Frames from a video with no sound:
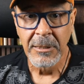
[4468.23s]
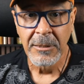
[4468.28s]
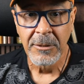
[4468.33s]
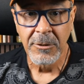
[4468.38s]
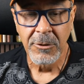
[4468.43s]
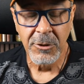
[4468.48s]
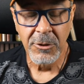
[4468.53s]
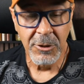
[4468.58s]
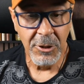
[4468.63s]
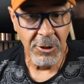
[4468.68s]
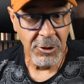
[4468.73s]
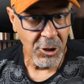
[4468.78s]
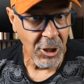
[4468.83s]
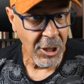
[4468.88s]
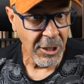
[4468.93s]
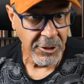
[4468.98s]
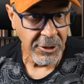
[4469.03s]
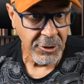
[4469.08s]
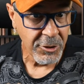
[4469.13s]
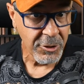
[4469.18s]
just
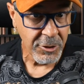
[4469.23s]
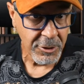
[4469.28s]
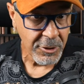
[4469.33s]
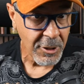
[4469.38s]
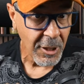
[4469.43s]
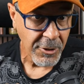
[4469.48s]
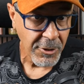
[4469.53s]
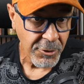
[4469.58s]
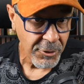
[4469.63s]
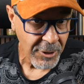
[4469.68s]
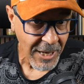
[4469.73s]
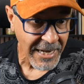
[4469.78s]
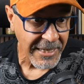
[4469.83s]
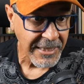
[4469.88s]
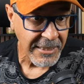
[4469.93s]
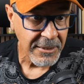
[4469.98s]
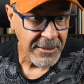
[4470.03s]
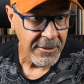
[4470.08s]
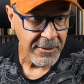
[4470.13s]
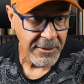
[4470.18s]
to start
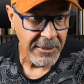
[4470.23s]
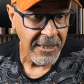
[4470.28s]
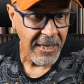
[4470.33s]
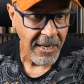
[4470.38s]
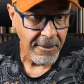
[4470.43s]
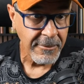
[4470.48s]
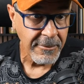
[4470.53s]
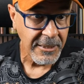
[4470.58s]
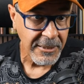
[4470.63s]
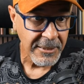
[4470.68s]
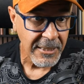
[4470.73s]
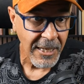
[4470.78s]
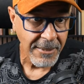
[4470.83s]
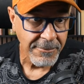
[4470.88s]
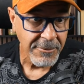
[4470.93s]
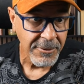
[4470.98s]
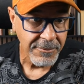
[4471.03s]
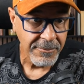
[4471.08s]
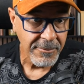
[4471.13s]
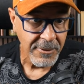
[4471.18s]
tracking to see how many
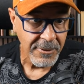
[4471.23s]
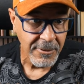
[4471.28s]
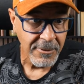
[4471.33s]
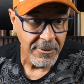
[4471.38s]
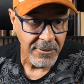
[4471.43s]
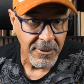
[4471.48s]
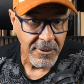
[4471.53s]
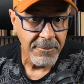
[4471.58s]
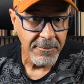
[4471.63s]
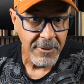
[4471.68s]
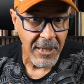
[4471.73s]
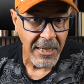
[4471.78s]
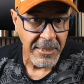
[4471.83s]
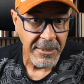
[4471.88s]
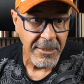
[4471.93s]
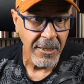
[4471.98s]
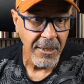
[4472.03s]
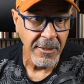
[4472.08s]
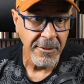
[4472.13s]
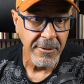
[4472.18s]
times you've gotten
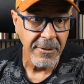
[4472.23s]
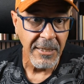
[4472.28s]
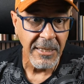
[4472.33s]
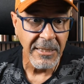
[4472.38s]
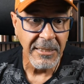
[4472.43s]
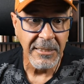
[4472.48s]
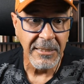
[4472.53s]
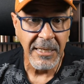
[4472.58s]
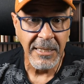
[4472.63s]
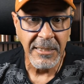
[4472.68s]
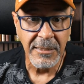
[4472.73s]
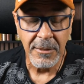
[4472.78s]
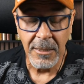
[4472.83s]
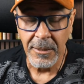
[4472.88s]
your 180 days.